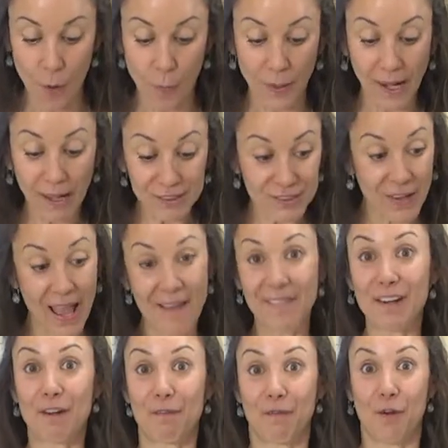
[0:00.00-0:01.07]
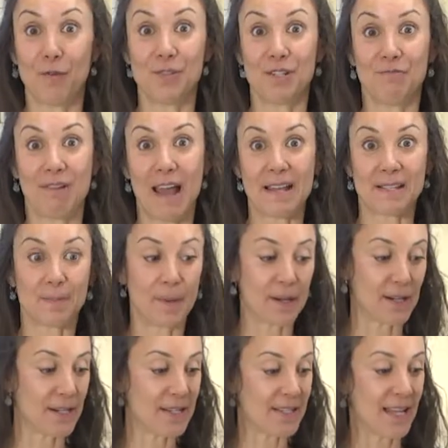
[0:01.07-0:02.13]
What I also have here are frozen
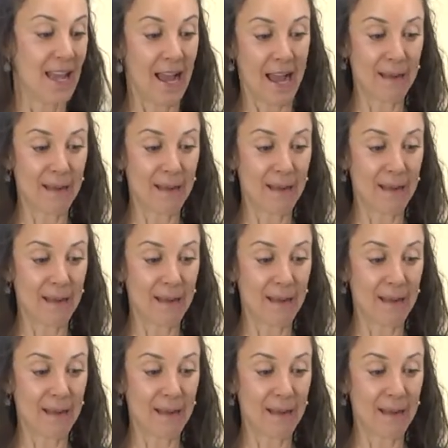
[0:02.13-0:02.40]
raspberries.